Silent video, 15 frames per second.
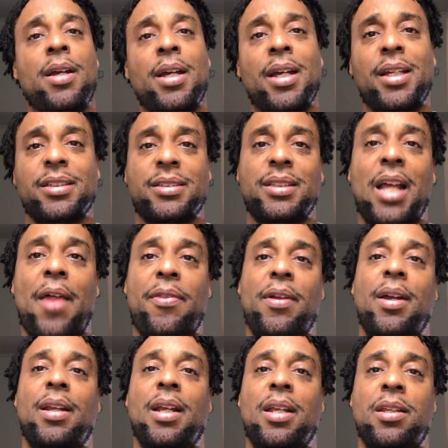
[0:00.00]
It's nothing,
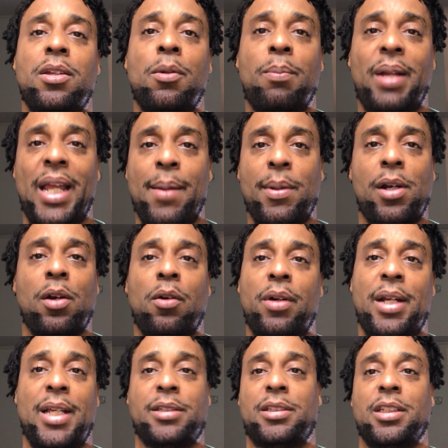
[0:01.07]
and you blaming it on,
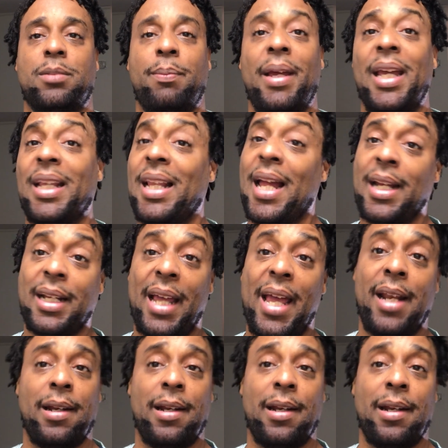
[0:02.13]
that's just made like that,